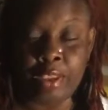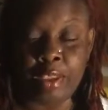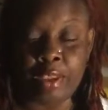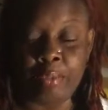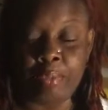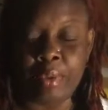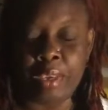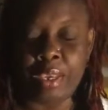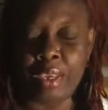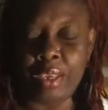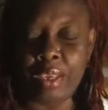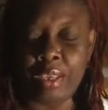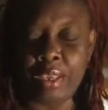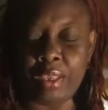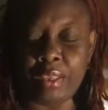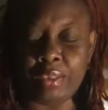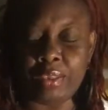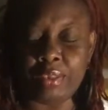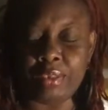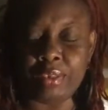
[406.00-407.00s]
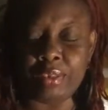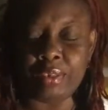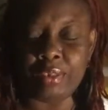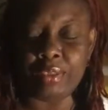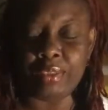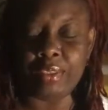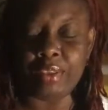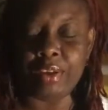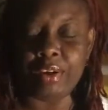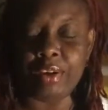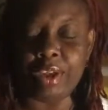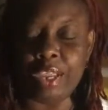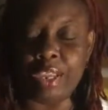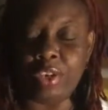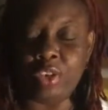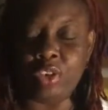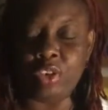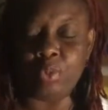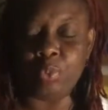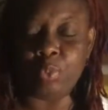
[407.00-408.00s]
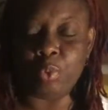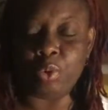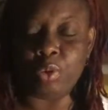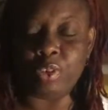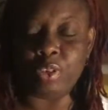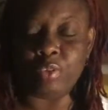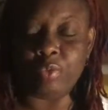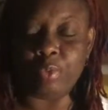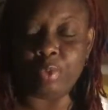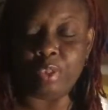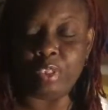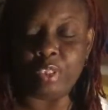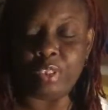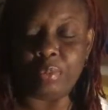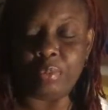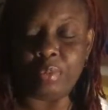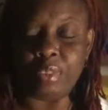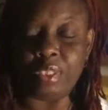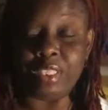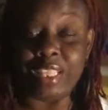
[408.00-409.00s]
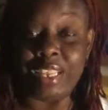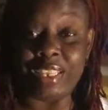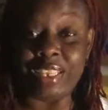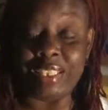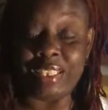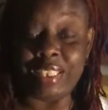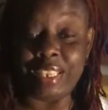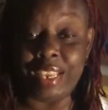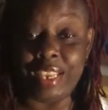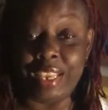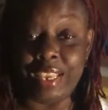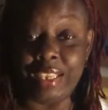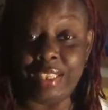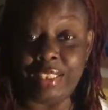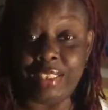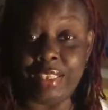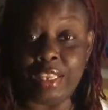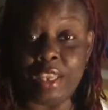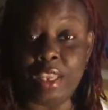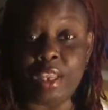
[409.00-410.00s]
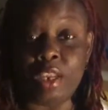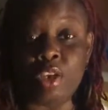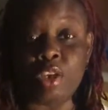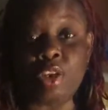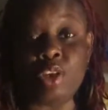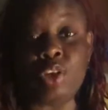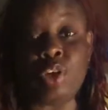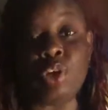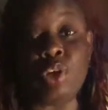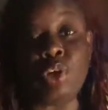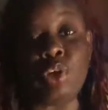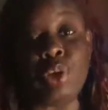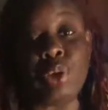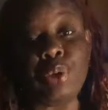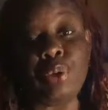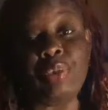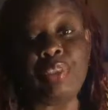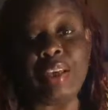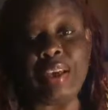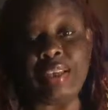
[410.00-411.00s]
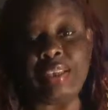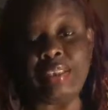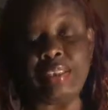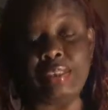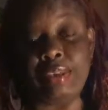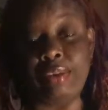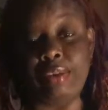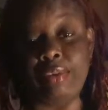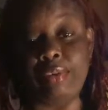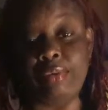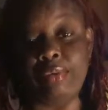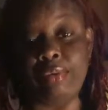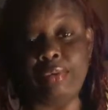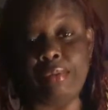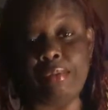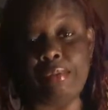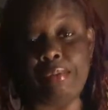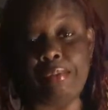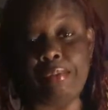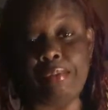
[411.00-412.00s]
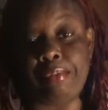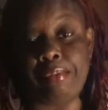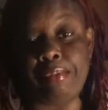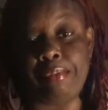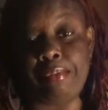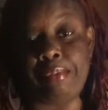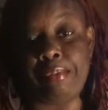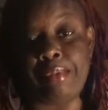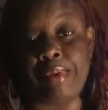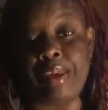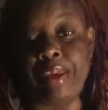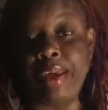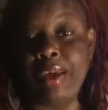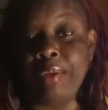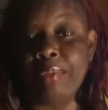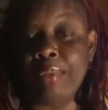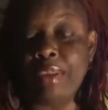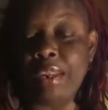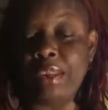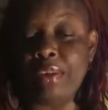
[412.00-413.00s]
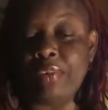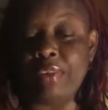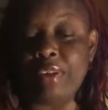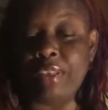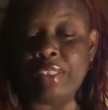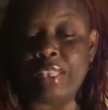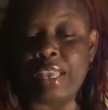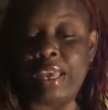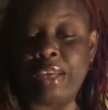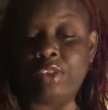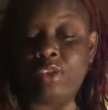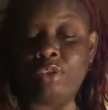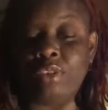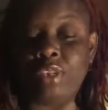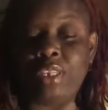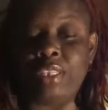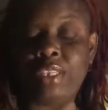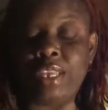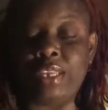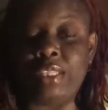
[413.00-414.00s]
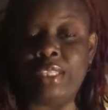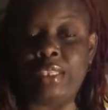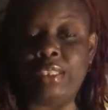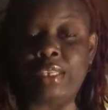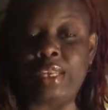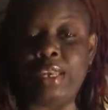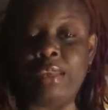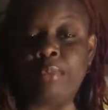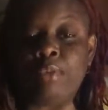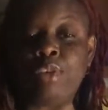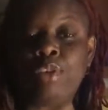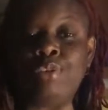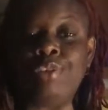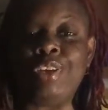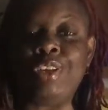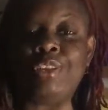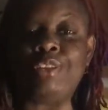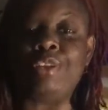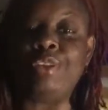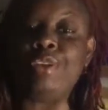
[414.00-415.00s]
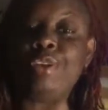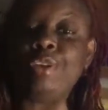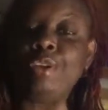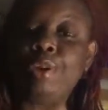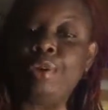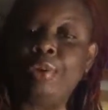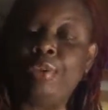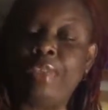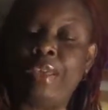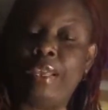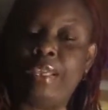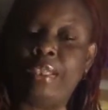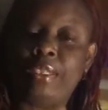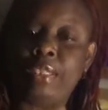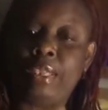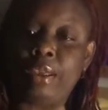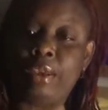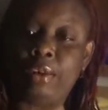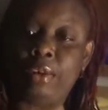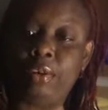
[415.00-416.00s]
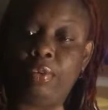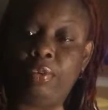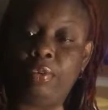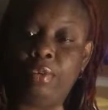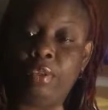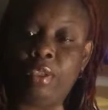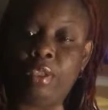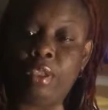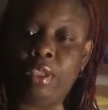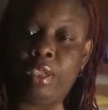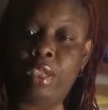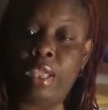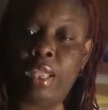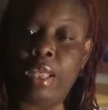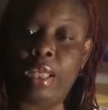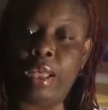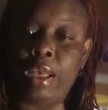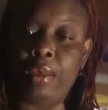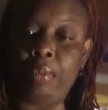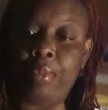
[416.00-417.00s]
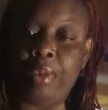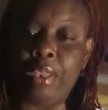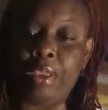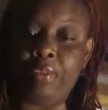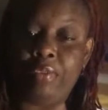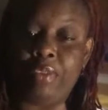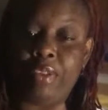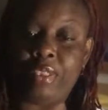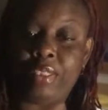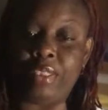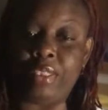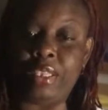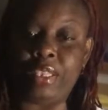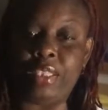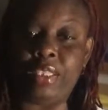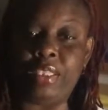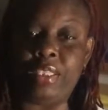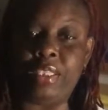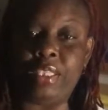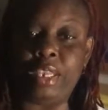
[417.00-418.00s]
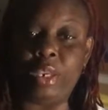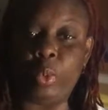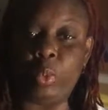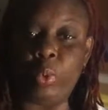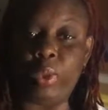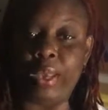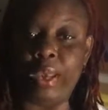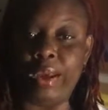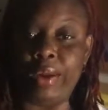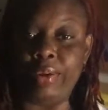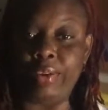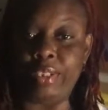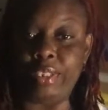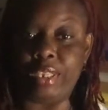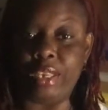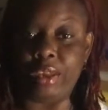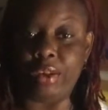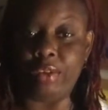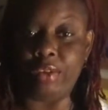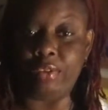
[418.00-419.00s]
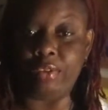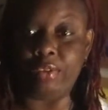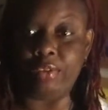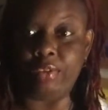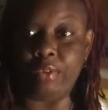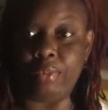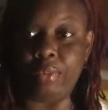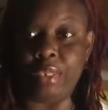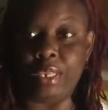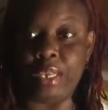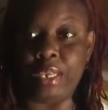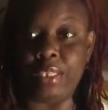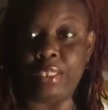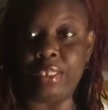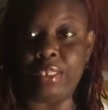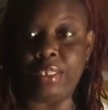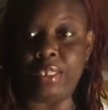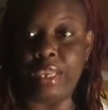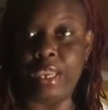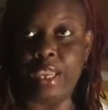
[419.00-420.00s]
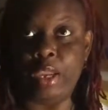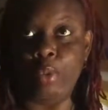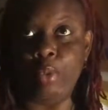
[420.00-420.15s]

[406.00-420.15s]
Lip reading: Because there are ancient words of wisdom that says, know thyself. And how many of us actually take the time to get to know thyself? How many of us sit with ourselves from day to day?